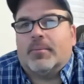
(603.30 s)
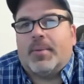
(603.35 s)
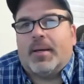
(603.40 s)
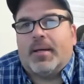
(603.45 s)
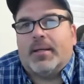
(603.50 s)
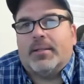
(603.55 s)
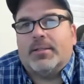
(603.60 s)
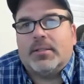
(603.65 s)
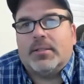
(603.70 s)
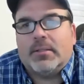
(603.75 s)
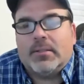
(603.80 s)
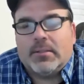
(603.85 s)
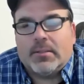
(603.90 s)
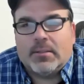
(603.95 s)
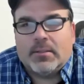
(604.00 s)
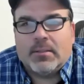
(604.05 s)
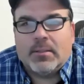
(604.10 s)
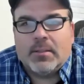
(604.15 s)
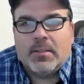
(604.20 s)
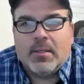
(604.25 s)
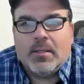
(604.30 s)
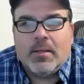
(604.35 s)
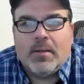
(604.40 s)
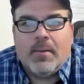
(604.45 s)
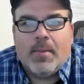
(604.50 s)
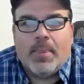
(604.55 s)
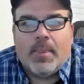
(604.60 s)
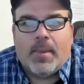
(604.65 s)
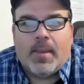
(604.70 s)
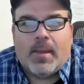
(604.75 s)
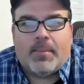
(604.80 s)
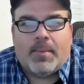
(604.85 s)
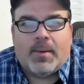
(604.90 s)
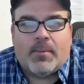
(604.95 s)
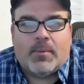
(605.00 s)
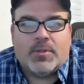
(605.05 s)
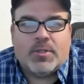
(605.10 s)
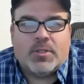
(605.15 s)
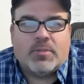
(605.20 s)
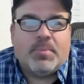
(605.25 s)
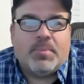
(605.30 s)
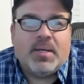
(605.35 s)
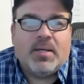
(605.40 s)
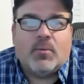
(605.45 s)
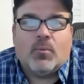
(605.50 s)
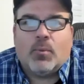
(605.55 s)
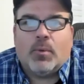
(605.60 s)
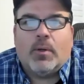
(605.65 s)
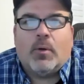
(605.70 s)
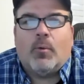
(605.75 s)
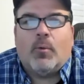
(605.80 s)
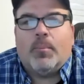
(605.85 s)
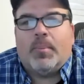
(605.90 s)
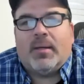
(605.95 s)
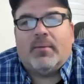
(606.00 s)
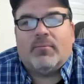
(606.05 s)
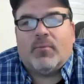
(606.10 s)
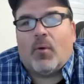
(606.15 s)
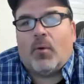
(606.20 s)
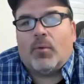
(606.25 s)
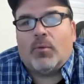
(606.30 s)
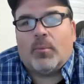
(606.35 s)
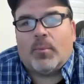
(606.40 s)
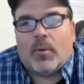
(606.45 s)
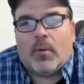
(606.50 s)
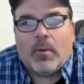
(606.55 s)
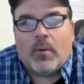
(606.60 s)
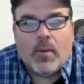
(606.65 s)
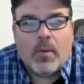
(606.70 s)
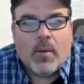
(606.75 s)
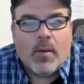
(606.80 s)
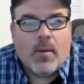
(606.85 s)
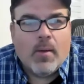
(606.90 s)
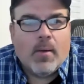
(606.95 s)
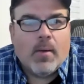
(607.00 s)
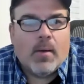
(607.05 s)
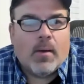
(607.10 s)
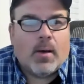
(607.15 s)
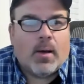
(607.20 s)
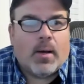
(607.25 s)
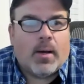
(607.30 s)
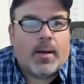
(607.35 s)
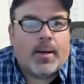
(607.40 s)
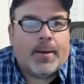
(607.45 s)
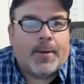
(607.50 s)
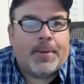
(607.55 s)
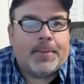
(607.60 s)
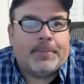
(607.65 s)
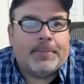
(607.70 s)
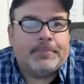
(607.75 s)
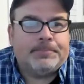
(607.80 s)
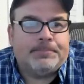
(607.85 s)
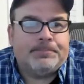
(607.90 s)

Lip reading: page. I mean, we're just being real, we're being vulnerable. But